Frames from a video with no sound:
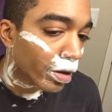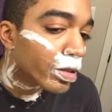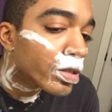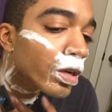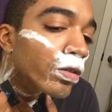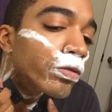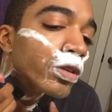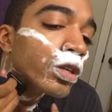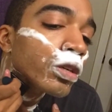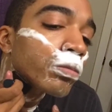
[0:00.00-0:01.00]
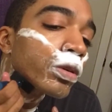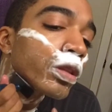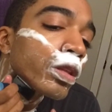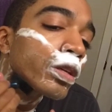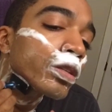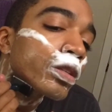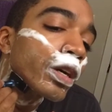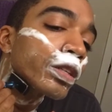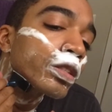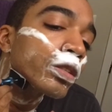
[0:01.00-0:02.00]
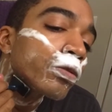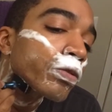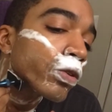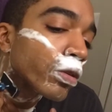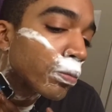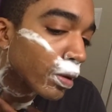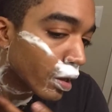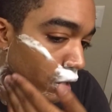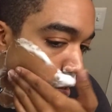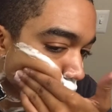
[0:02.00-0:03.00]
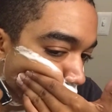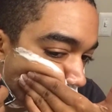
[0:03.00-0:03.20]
itself, but these, I still feel the blade.